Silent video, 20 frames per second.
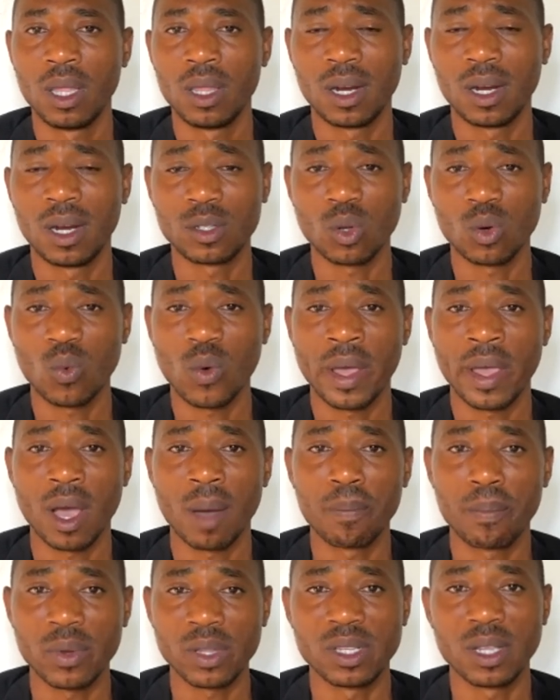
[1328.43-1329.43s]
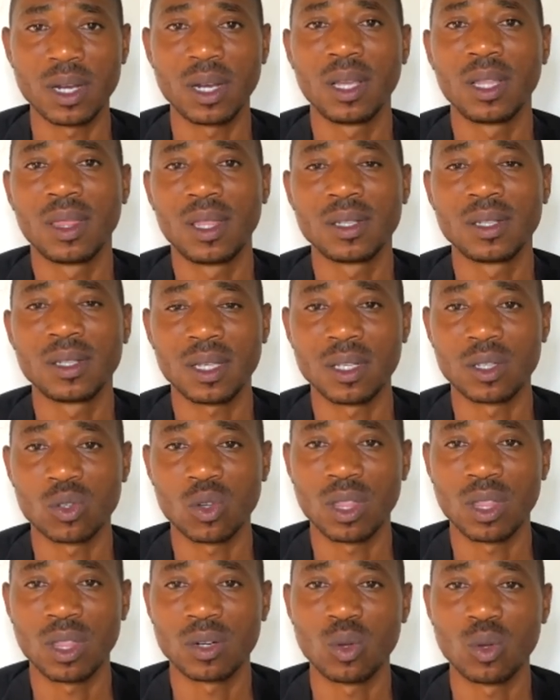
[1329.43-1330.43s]
The reason why I'm presenting this is
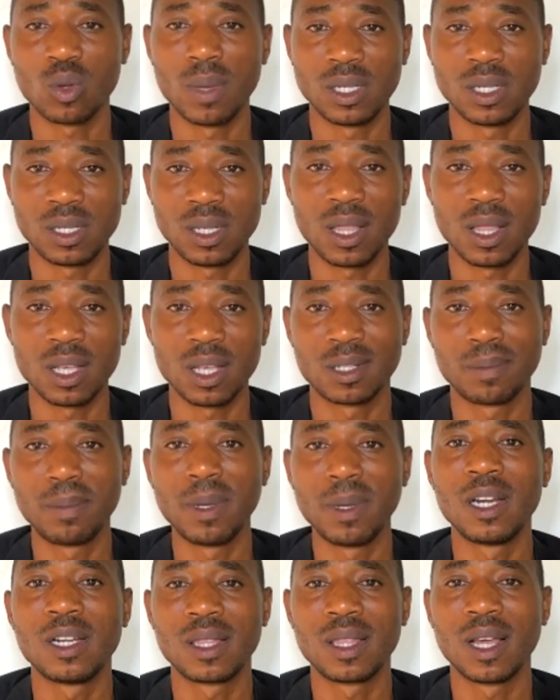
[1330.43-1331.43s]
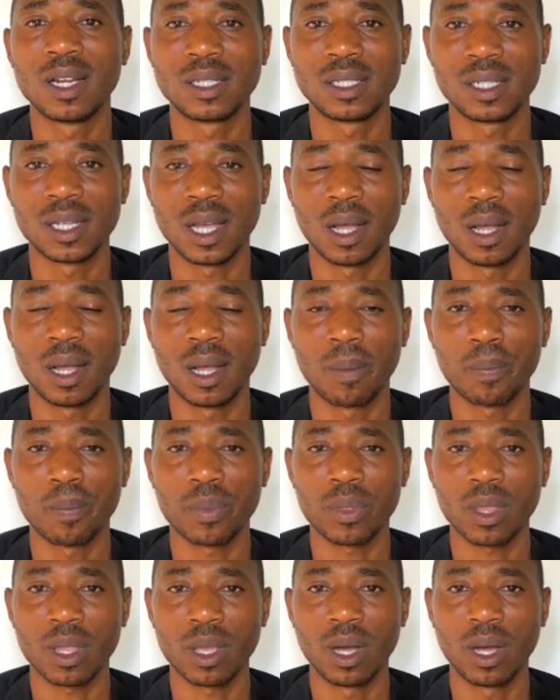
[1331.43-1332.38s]
so that we may see the spirit that um,